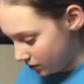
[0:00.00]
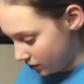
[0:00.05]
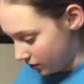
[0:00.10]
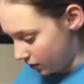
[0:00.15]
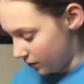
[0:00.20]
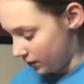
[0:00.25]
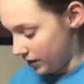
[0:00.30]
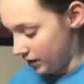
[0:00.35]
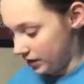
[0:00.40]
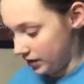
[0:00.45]
So
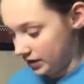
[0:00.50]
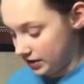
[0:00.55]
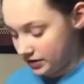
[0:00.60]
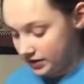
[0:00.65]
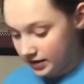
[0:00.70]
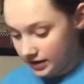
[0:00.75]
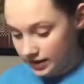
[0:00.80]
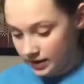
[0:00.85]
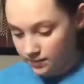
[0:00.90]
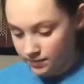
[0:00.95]
we need
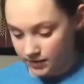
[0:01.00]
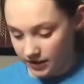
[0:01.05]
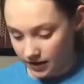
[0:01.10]
to keep